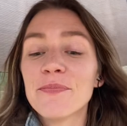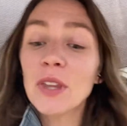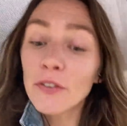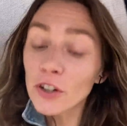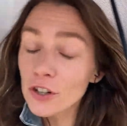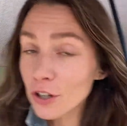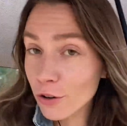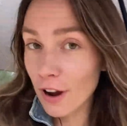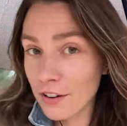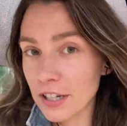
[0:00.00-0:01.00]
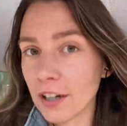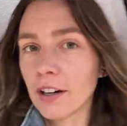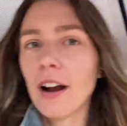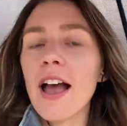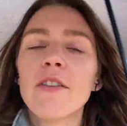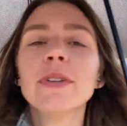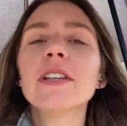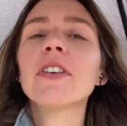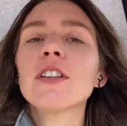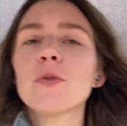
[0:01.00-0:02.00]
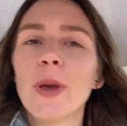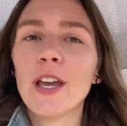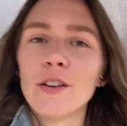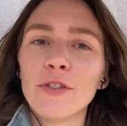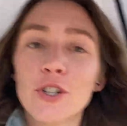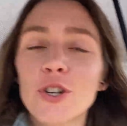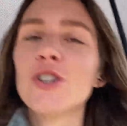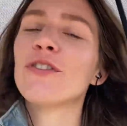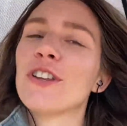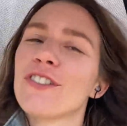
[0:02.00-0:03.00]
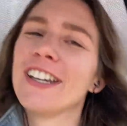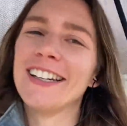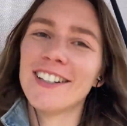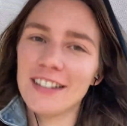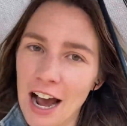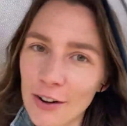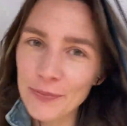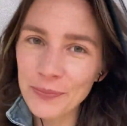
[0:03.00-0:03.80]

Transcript: If you're new around here, I have been living in Spain for just over 3 years now.